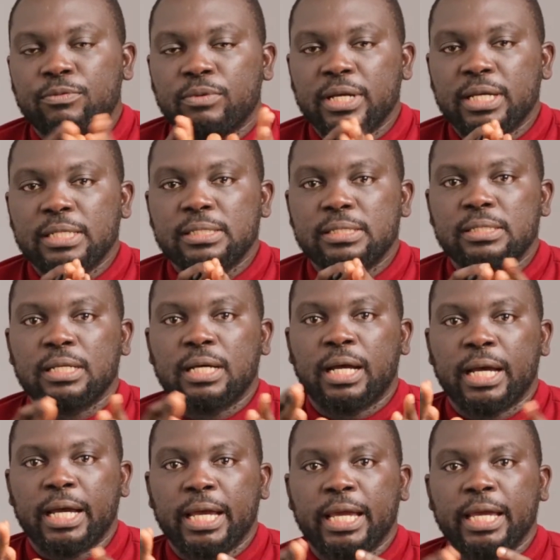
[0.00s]
ways
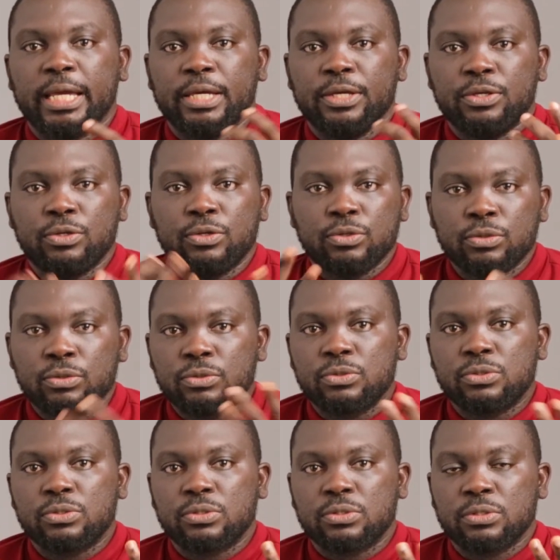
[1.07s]
I
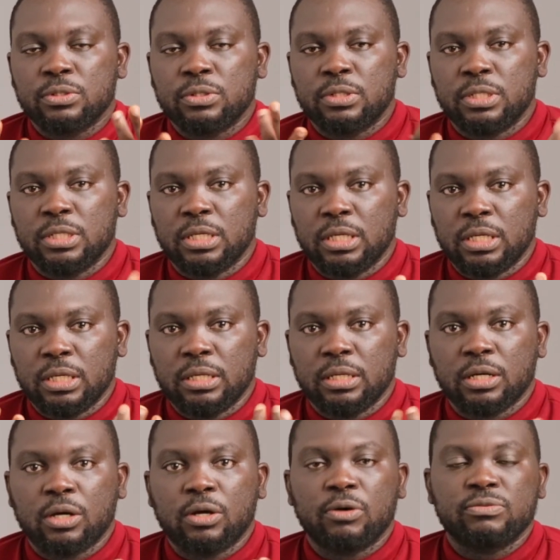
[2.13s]
use the
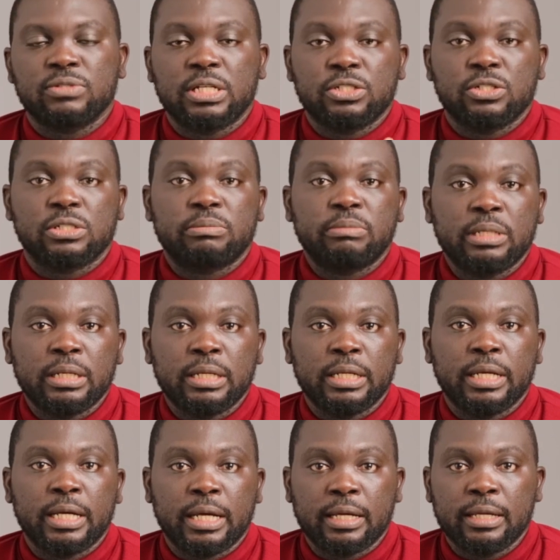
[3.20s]
curves adjustment
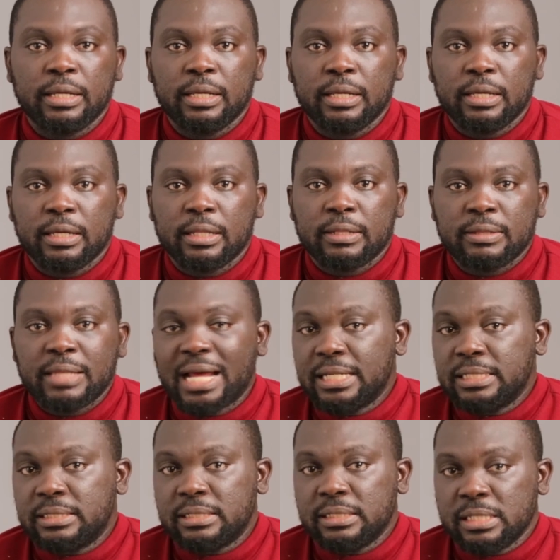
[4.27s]
layer.
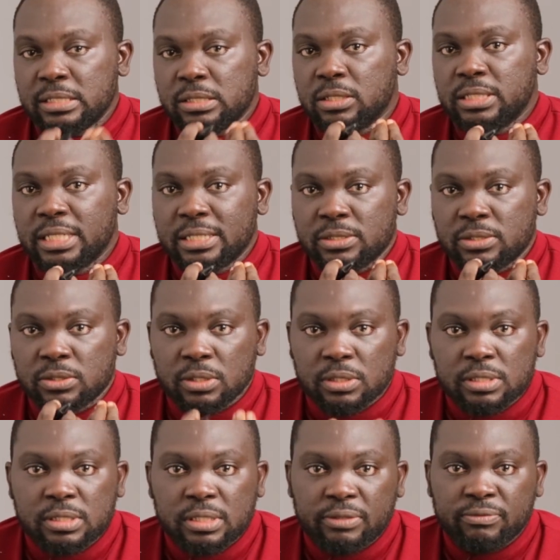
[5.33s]
That is not
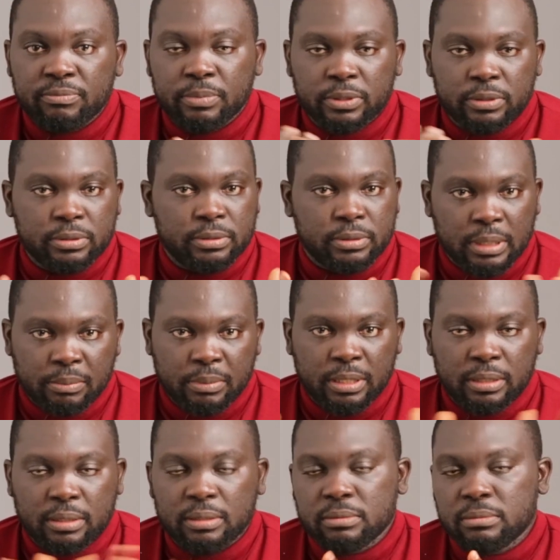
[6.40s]
exhaustive, but I
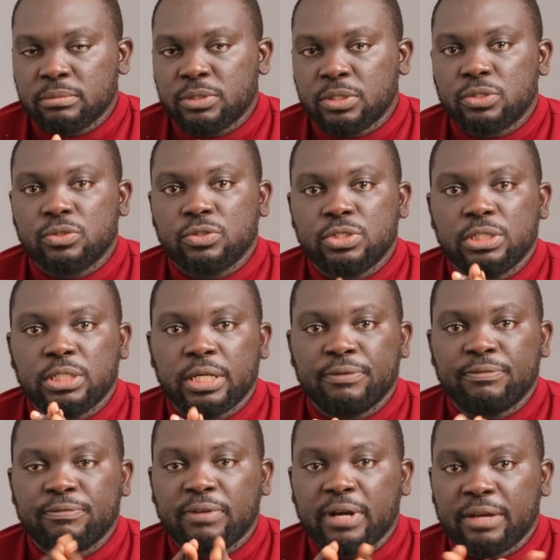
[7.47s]
mean, just to share
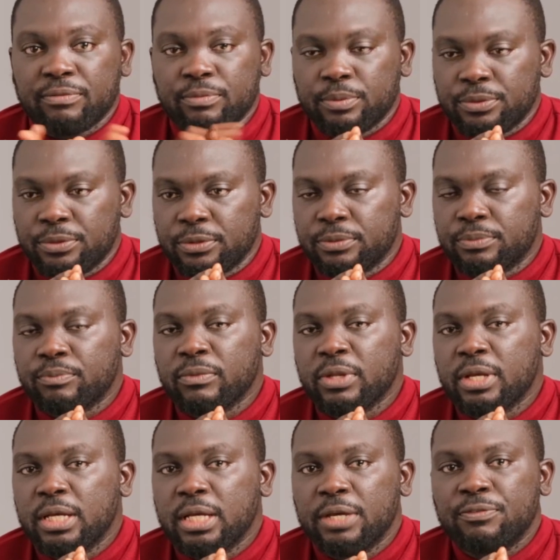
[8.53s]
5 with you.
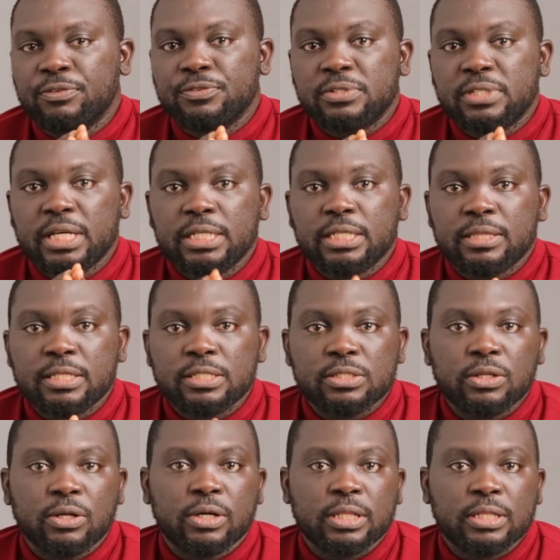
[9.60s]
If you've stayed
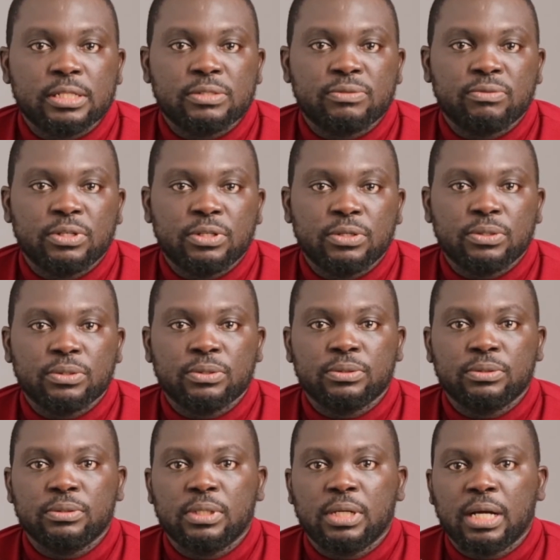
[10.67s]
this long in this
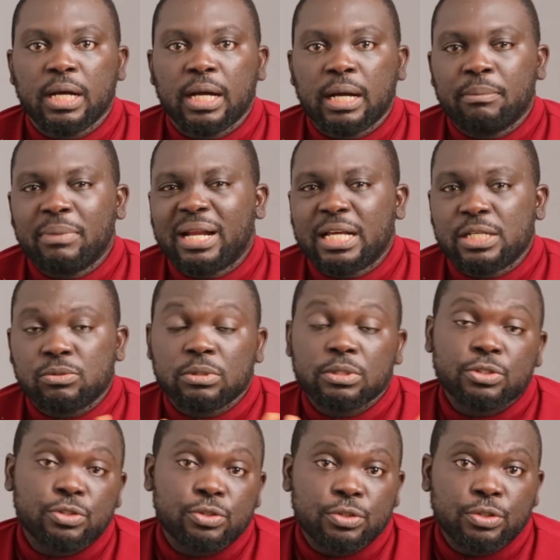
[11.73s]
video, I might as
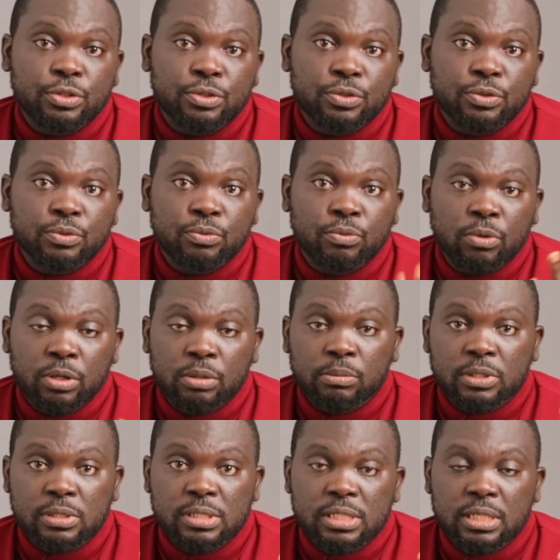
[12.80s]
well show you one
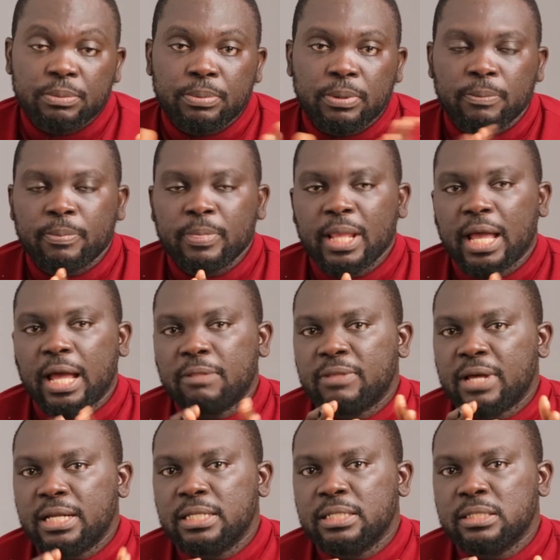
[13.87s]
more tip, and
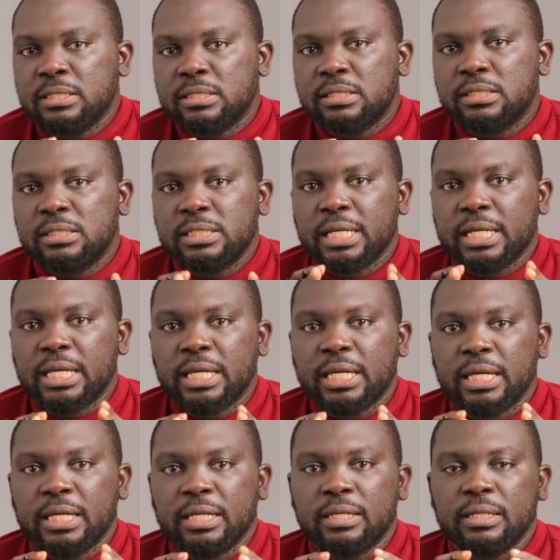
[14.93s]
that is
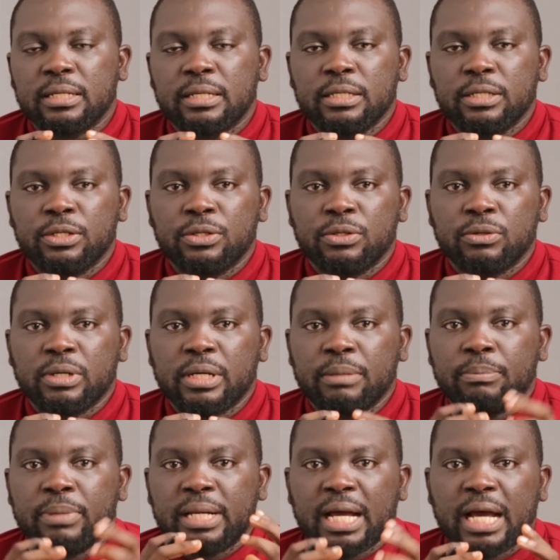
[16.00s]
taking a
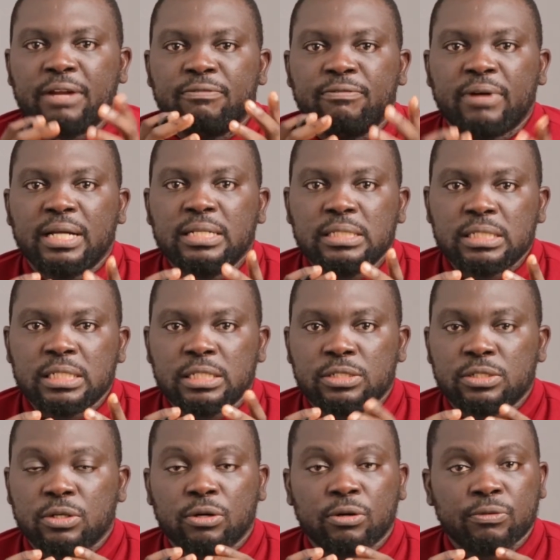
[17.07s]
better
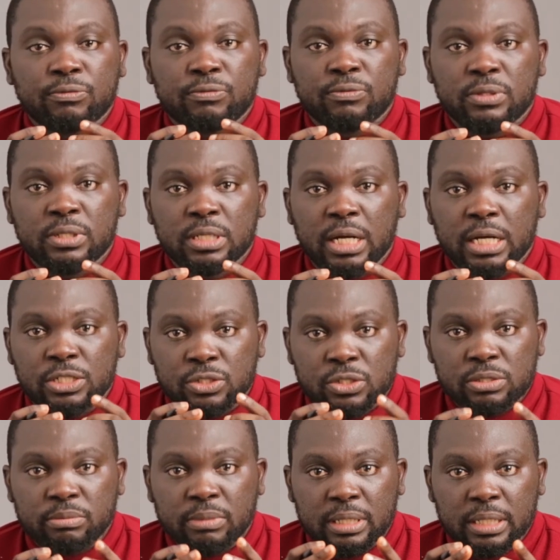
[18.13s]
advantage of the
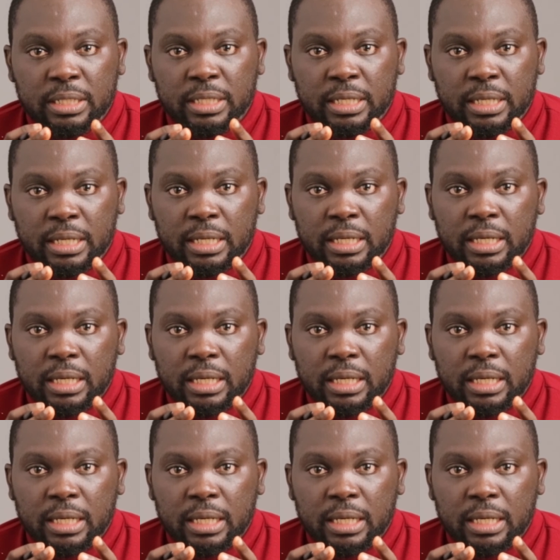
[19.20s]
adjustment layer.